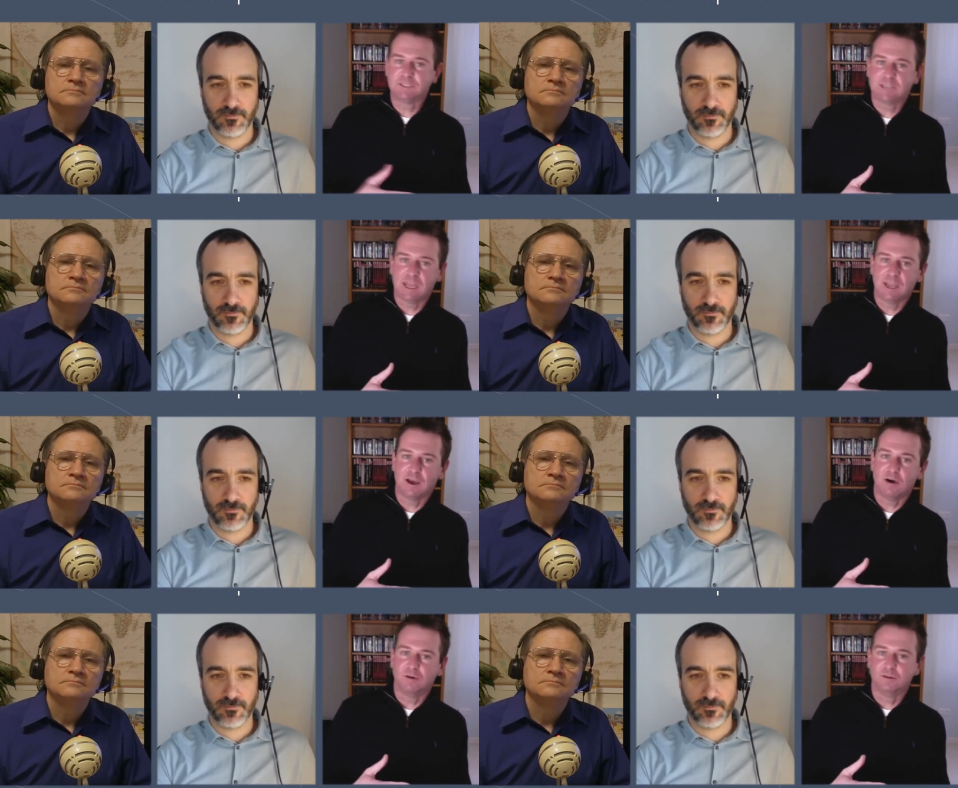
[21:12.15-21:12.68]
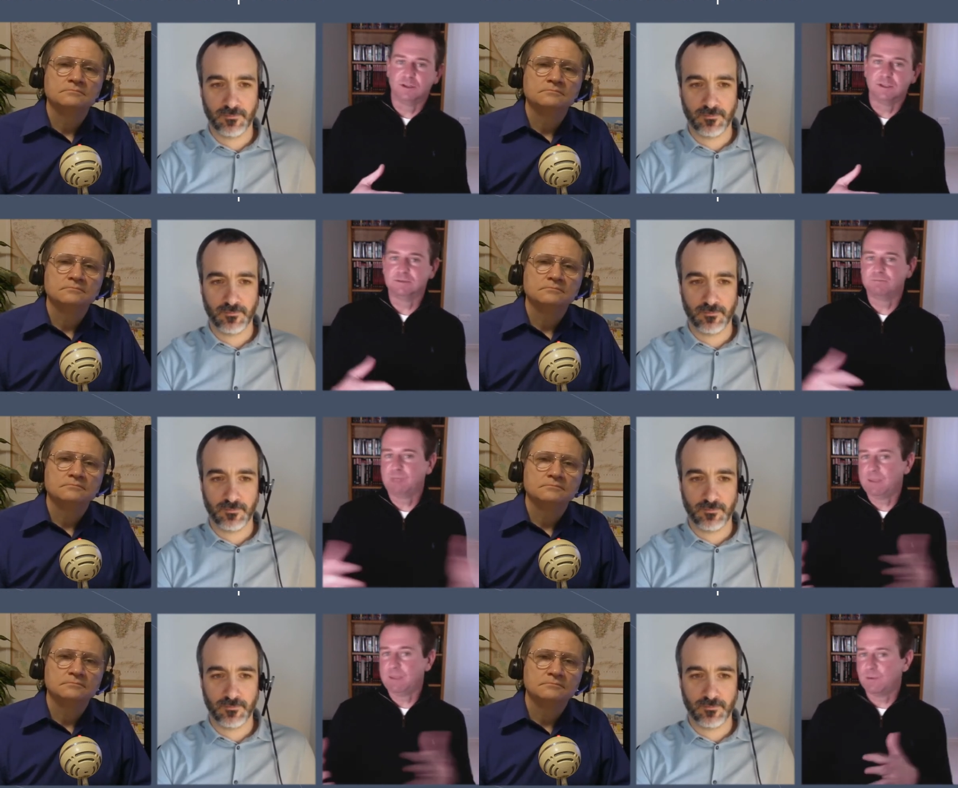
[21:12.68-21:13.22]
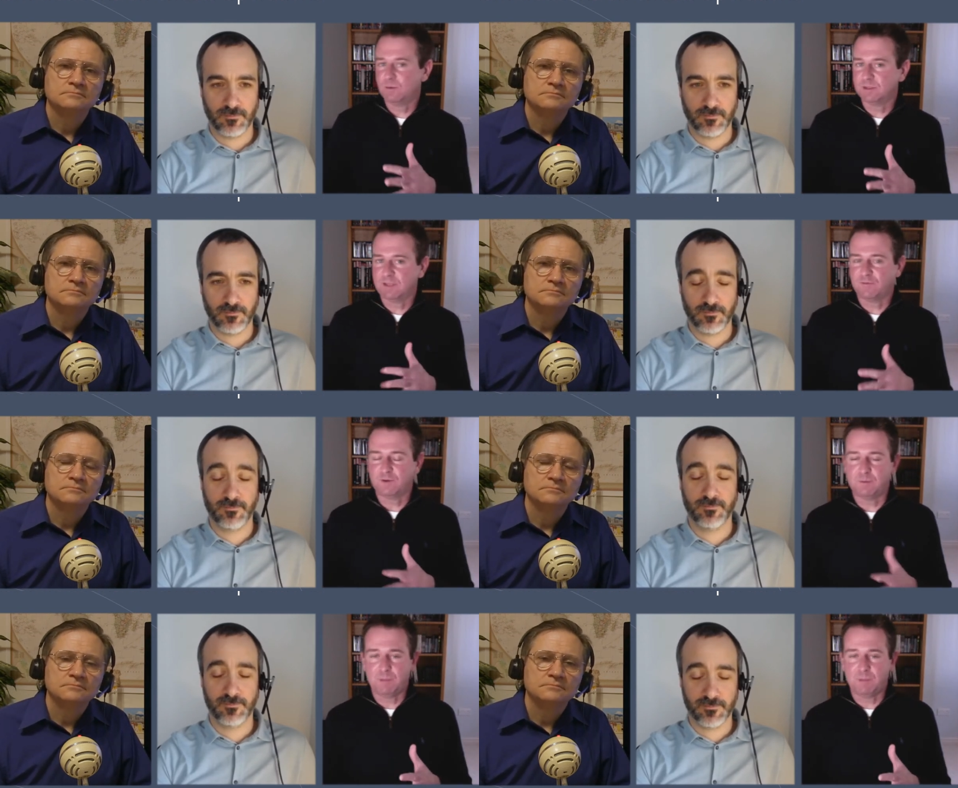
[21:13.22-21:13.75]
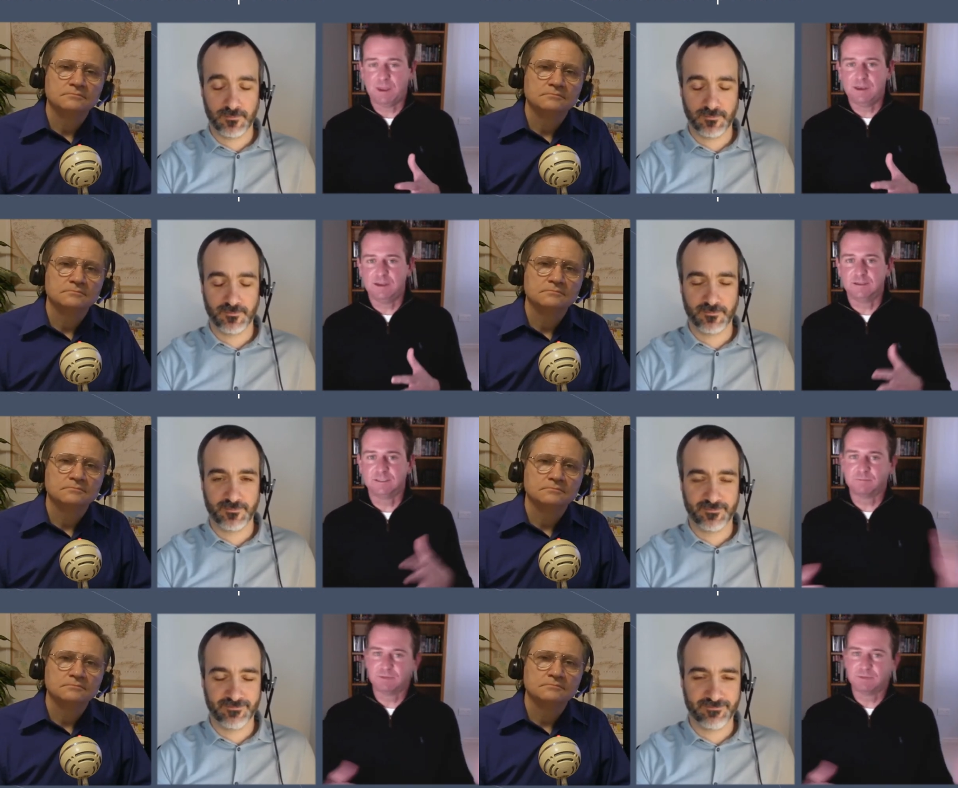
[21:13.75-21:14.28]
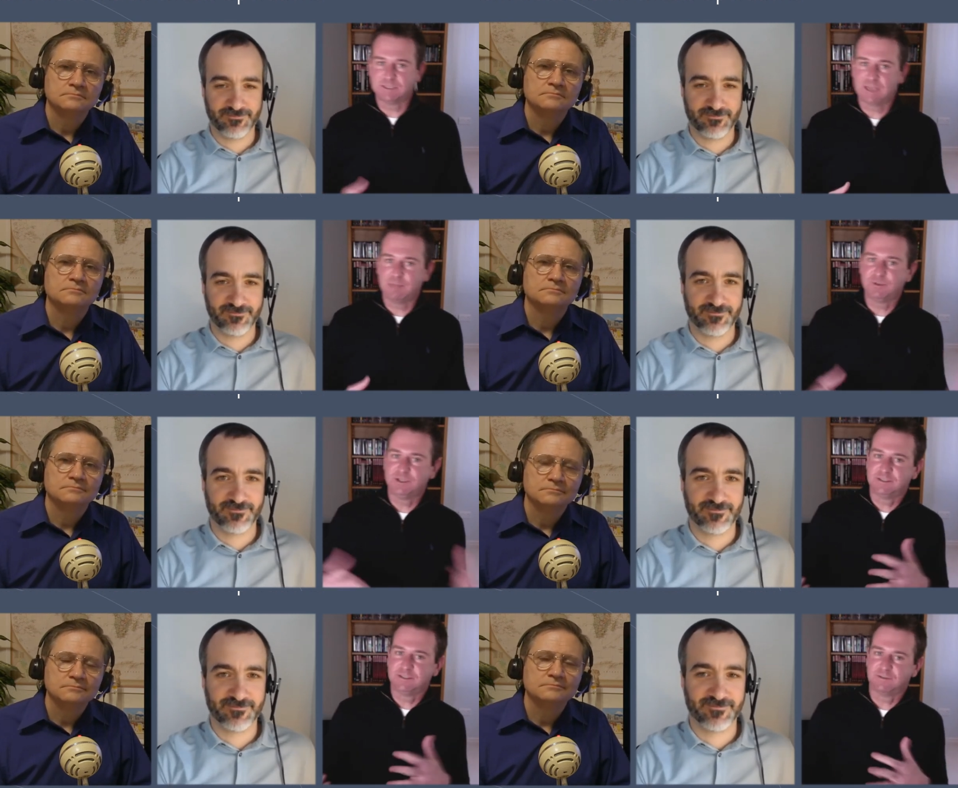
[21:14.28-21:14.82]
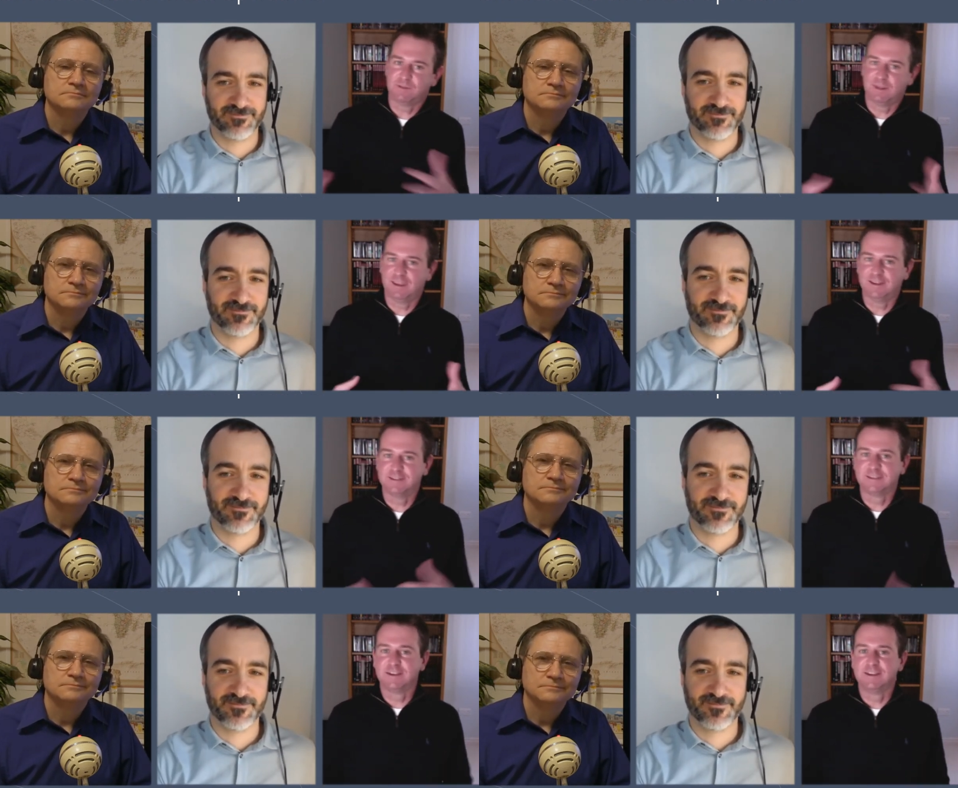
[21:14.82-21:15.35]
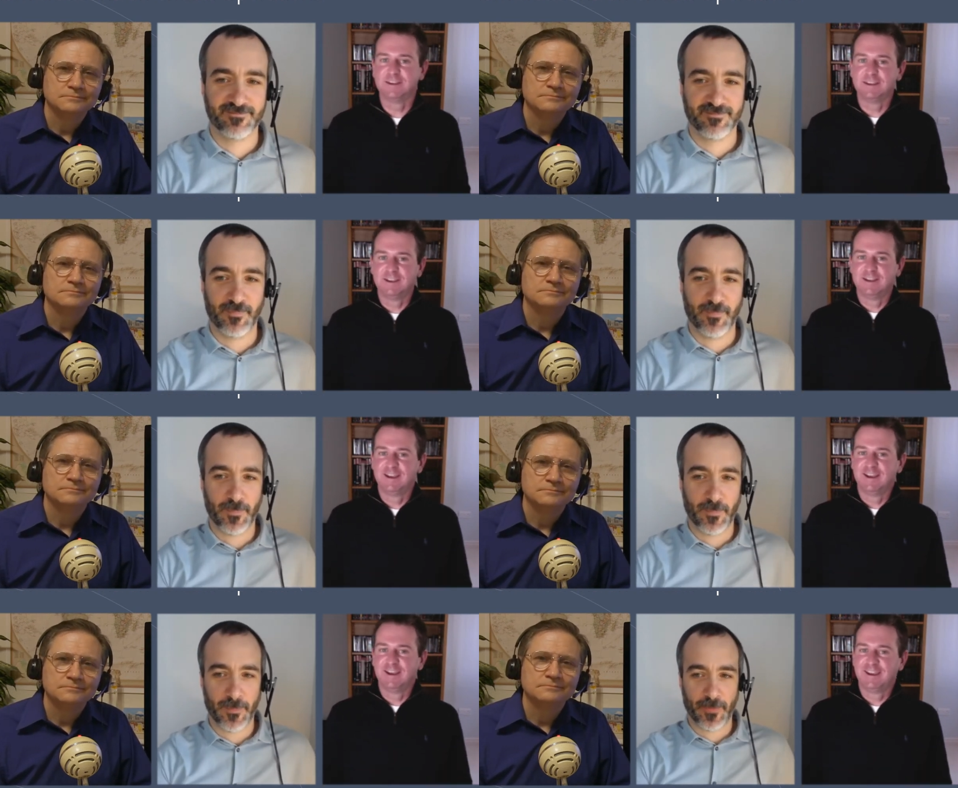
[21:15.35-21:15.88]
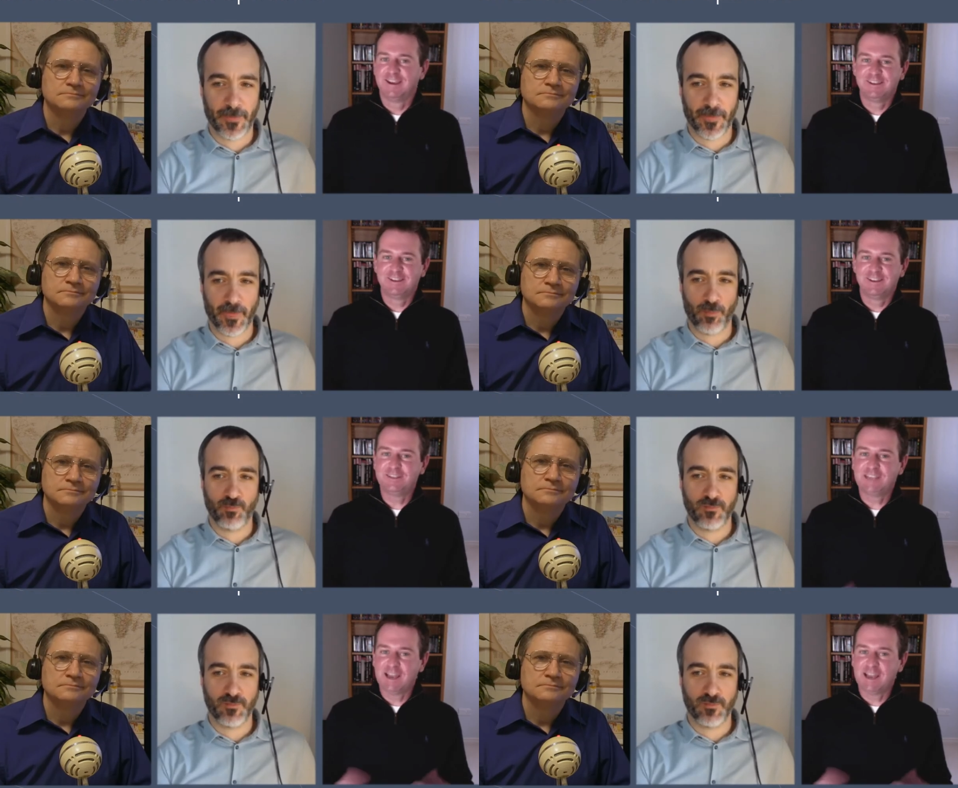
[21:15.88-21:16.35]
Speaker 1: stakeholders and people with different opinions and perceptions of things. Can you